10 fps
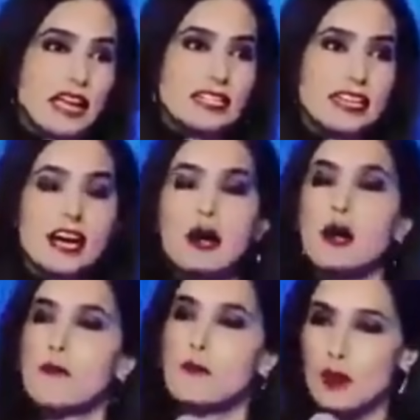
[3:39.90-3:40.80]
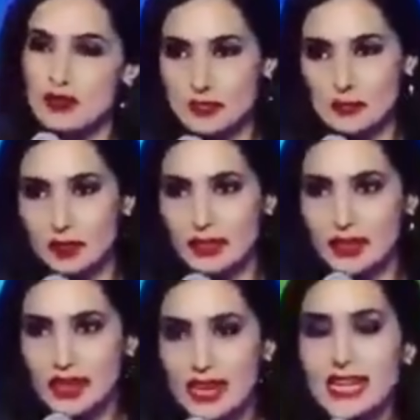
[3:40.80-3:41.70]
India possible.
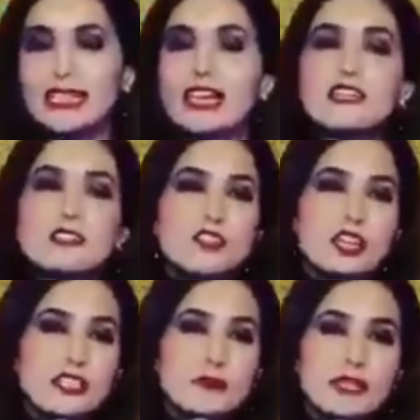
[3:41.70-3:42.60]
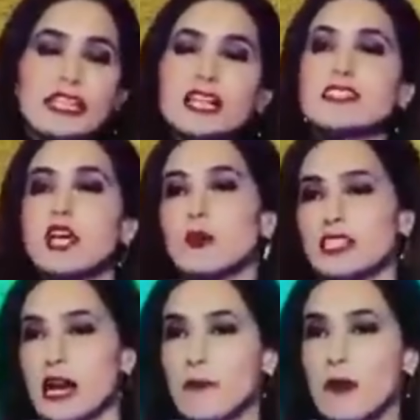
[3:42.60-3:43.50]
Ladies and gentlemen, let's hear
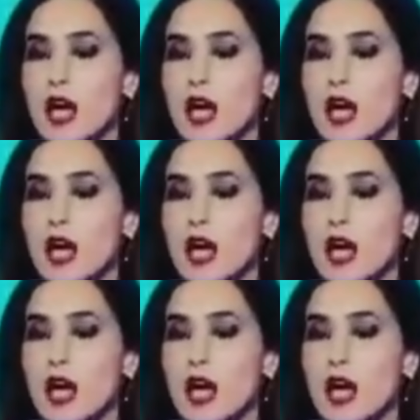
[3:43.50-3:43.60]
it up